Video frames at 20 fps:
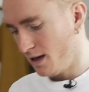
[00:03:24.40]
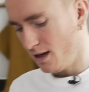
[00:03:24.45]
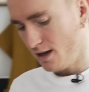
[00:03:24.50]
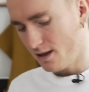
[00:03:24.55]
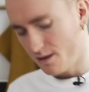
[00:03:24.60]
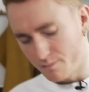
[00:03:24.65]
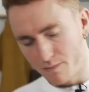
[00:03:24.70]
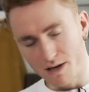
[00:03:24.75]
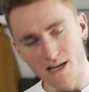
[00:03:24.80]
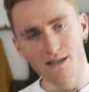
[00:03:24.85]

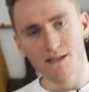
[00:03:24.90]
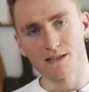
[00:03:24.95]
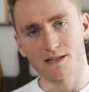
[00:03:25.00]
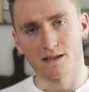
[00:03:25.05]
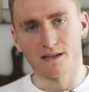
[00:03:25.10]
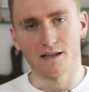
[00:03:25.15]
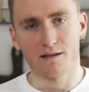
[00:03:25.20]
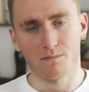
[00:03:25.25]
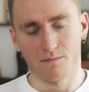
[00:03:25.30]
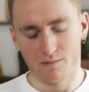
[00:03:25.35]
In the
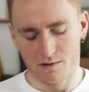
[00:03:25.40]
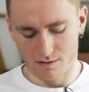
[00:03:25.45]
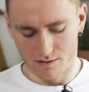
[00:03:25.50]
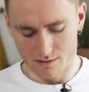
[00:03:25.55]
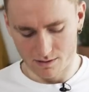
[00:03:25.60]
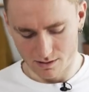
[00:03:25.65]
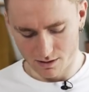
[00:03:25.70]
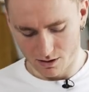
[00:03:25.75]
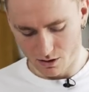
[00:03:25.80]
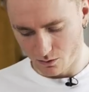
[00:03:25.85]
meantime,
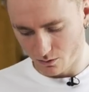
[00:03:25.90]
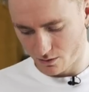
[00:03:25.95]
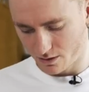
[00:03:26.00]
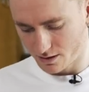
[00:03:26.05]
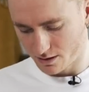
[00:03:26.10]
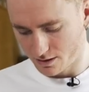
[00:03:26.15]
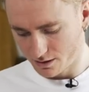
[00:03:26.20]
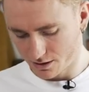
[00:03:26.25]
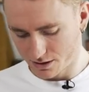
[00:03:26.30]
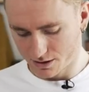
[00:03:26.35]
you
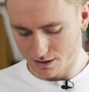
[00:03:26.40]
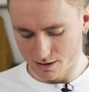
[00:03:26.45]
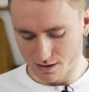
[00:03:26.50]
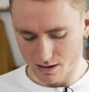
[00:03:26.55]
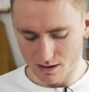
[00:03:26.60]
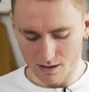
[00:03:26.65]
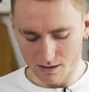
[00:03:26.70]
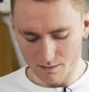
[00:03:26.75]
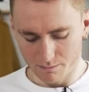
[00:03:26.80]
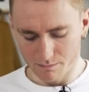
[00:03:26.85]
can
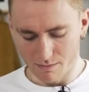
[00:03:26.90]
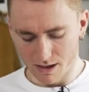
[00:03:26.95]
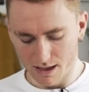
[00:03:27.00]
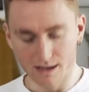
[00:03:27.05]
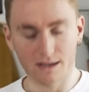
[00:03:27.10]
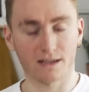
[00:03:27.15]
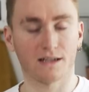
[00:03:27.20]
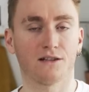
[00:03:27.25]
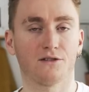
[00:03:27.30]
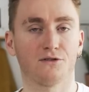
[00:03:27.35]
start
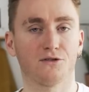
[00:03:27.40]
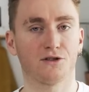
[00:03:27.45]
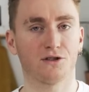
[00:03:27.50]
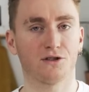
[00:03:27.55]
making the